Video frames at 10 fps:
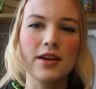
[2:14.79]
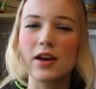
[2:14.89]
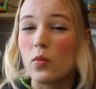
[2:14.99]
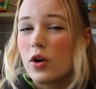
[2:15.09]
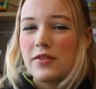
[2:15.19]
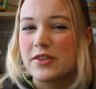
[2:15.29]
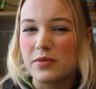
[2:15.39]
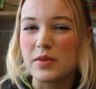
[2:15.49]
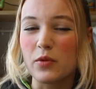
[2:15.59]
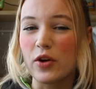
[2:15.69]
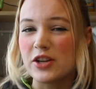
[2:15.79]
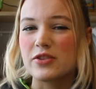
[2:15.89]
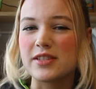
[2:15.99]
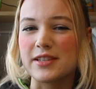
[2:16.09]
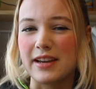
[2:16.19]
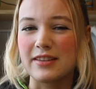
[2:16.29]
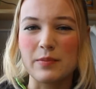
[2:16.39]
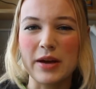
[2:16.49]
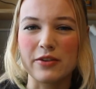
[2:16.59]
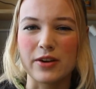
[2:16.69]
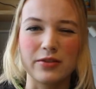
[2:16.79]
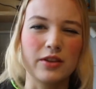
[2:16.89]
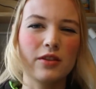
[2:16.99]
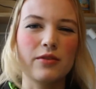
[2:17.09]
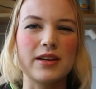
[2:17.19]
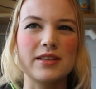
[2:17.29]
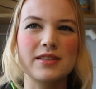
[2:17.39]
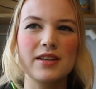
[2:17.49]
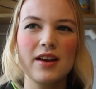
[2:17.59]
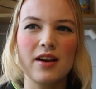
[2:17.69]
And what if there's something more interesting in the background than there is